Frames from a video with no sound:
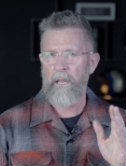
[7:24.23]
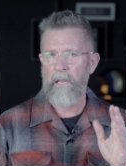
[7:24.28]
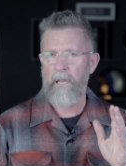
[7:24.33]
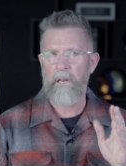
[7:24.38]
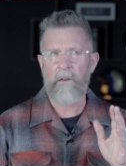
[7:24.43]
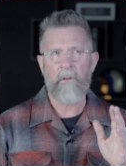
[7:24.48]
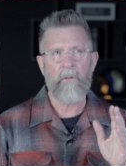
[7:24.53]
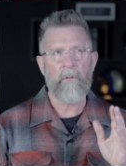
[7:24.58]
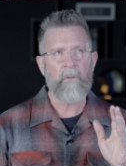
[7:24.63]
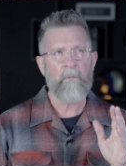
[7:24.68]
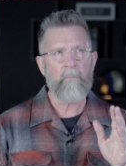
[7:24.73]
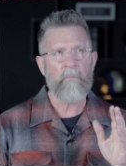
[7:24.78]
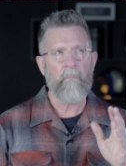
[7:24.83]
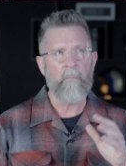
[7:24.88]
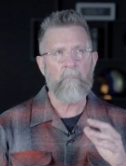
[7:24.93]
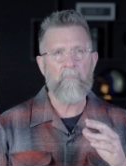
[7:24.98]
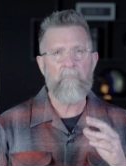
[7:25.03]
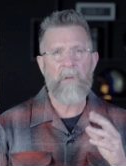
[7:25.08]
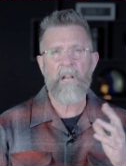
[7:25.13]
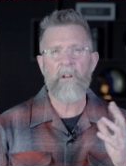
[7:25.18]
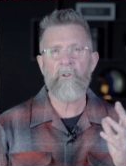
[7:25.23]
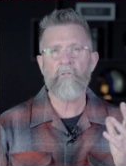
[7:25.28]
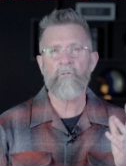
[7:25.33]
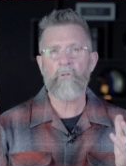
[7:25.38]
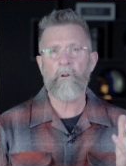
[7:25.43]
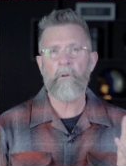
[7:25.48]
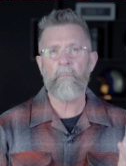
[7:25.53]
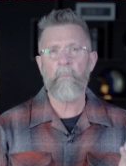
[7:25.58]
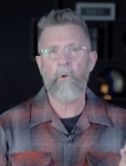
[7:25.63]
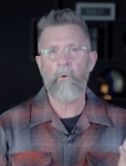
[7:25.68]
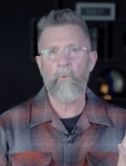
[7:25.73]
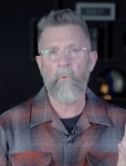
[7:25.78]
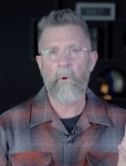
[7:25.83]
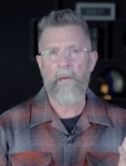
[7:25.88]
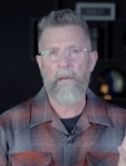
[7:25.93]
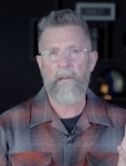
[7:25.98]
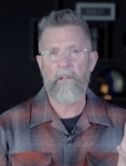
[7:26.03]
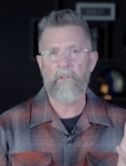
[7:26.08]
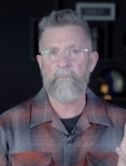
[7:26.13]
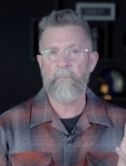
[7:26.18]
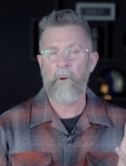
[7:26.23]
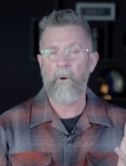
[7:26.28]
in measurable ways,